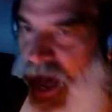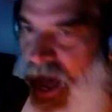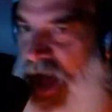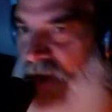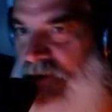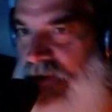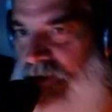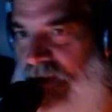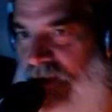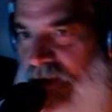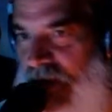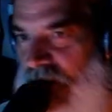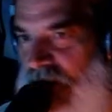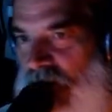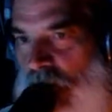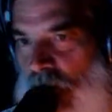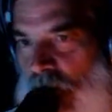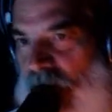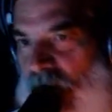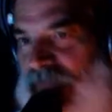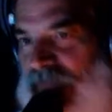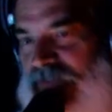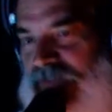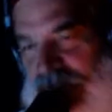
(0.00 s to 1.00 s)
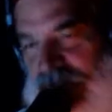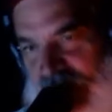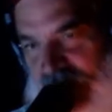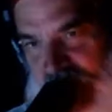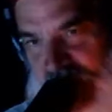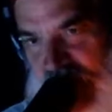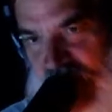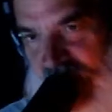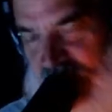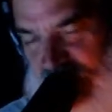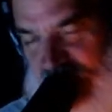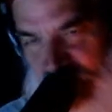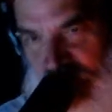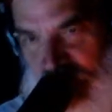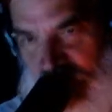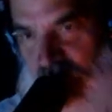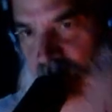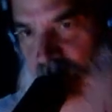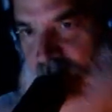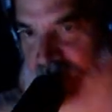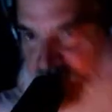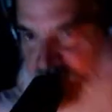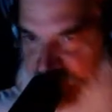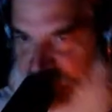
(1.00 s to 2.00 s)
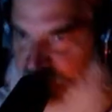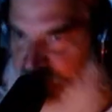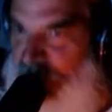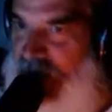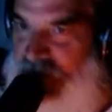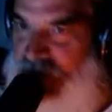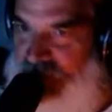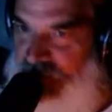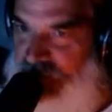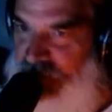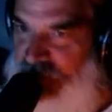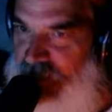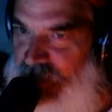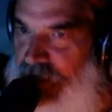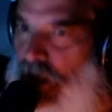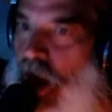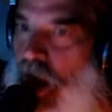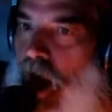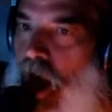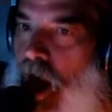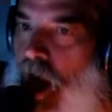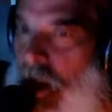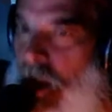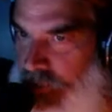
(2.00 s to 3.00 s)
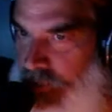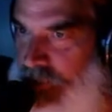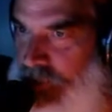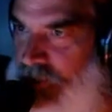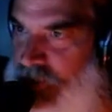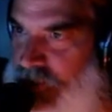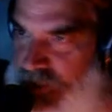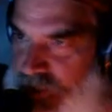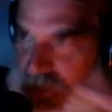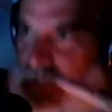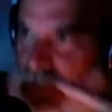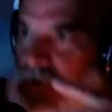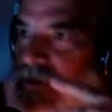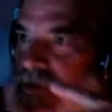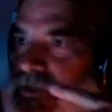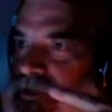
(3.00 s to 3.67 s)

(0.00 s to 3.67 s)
he not? I don't know what this guy's doing, but he's mentally gone. This